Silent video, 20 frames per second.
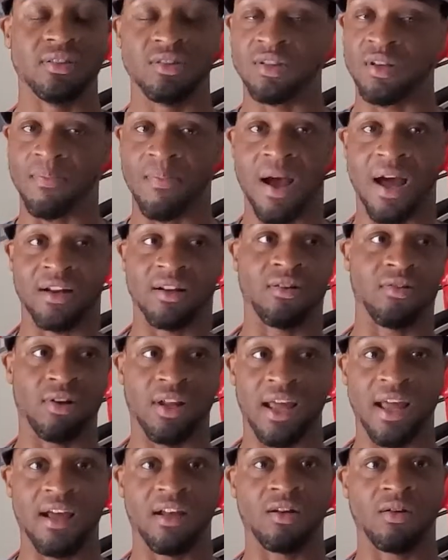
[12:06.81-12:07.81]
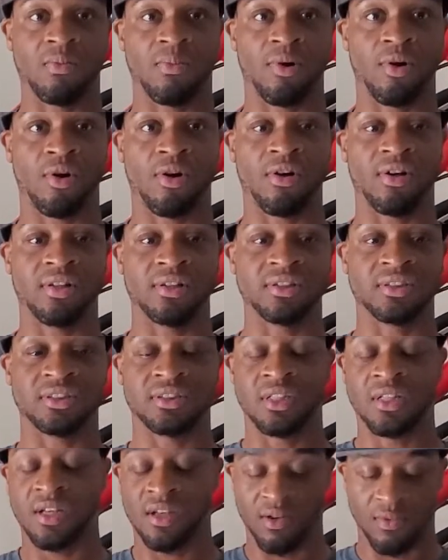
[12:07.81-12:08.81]
You can mount it on the
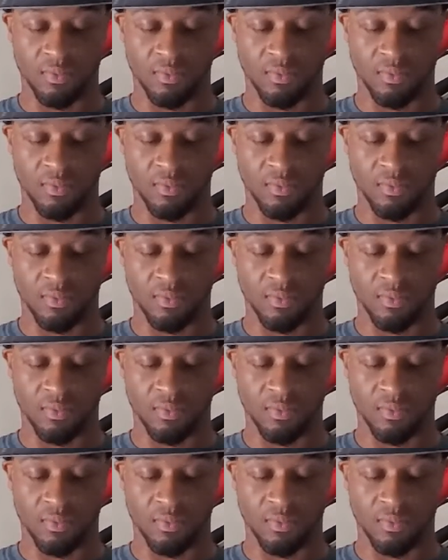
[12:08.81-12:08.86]
handlebars.